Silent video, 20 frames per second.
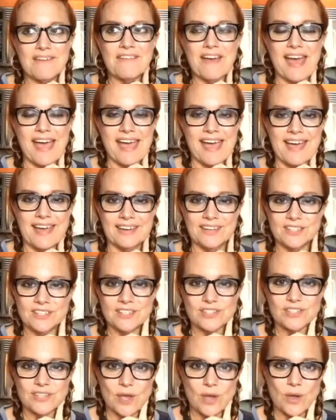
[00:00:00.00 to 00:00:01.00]
i have had
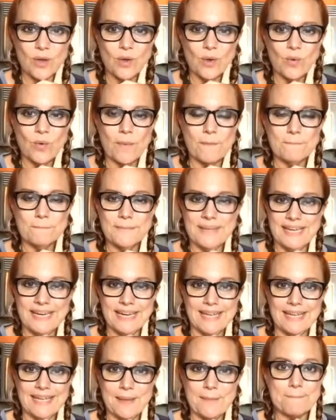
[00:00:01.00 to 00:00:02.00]
so
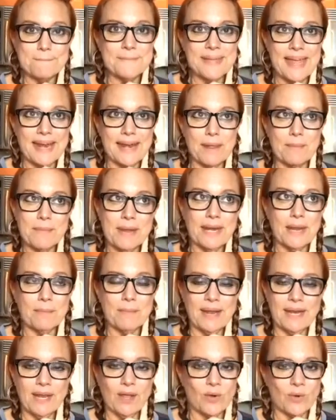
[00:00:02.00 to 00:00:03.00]
many many many
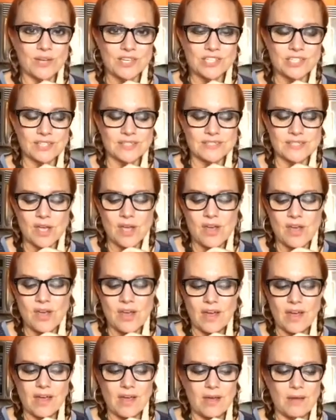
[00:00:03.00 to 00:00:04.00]
many questions
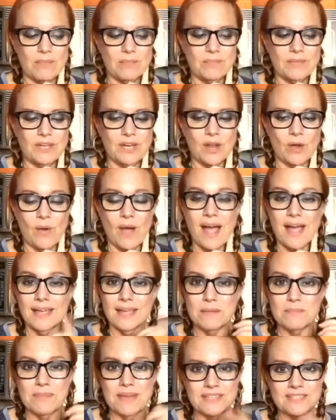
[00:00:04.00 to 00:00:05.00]
um you know i
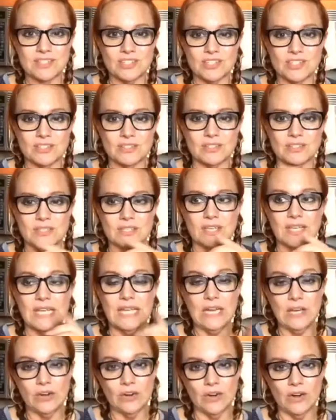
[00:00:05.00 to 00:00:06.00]
get messages
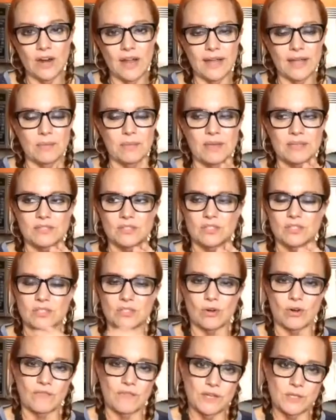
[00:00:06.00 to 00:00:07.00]
here i get
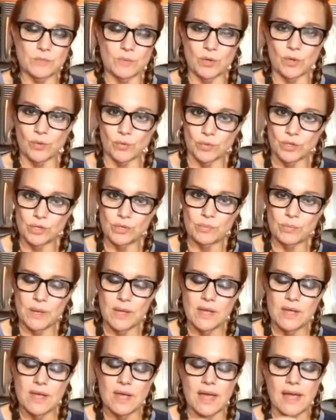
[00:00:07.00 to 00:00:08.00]
messages in our facebook group
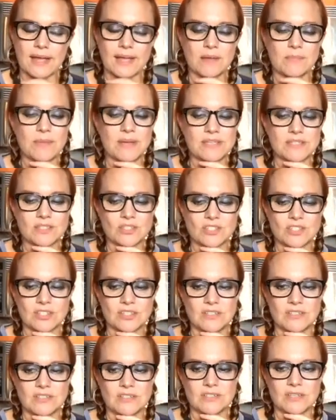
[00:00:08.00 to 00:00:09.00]
i get
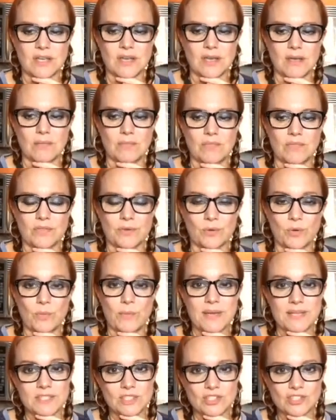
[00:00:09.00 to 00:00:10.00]
messages um through
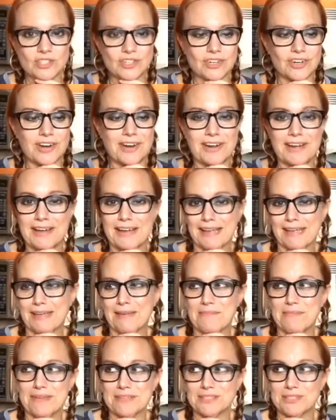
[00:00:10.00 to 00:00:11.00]
messenger i
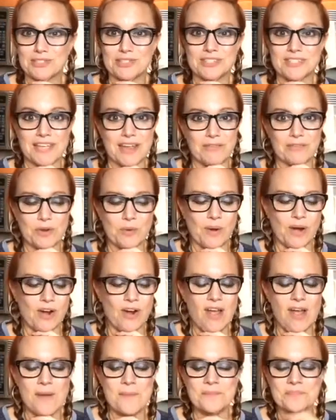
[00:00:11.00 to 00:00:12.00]
get messages
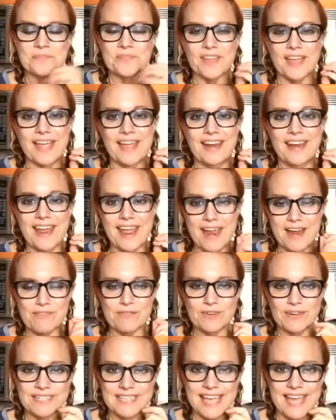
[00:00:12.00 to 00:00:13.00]
everywhere and
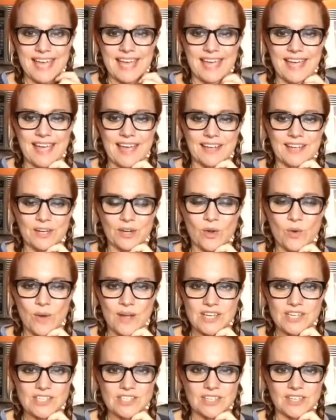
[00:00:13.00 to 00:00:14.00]
every day I get a
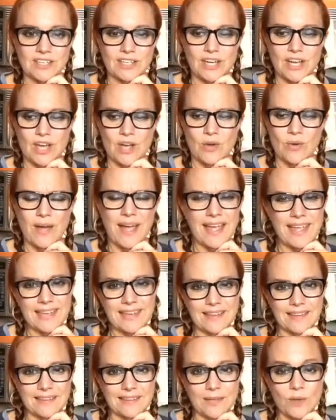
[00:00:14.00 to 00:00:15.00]
question, you know, hey,
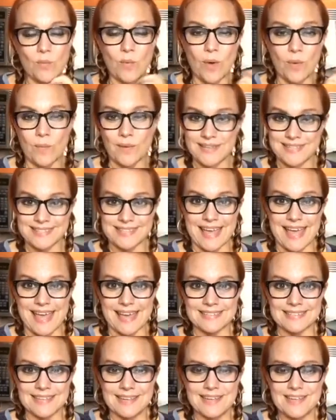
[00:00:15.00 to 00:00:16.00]
Kelly, what was
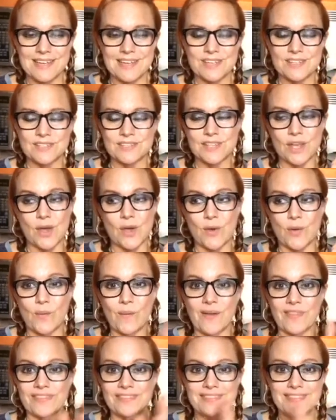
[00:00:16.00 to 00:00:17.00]
that?
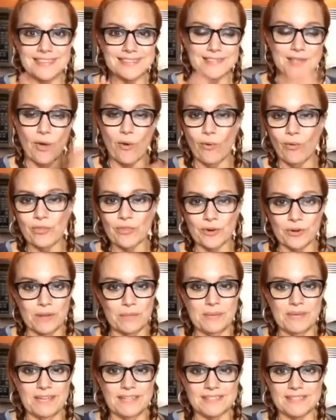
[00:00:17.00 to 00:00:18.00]
So this whole
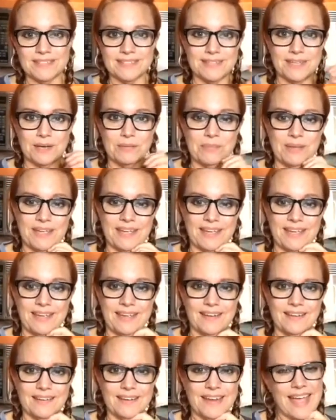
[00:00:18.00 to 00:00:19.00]
30 minutes is going to
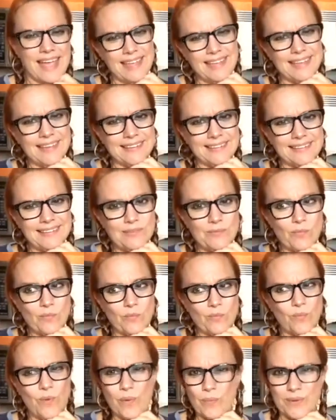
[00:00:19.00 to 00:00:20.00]
be, hey, Kelly,
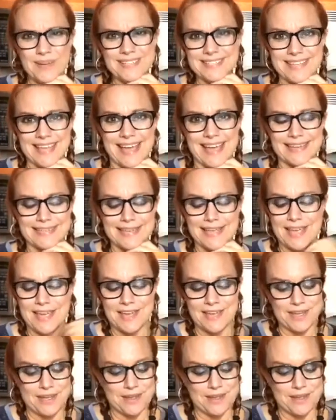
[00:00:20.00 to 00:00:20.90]
what was that?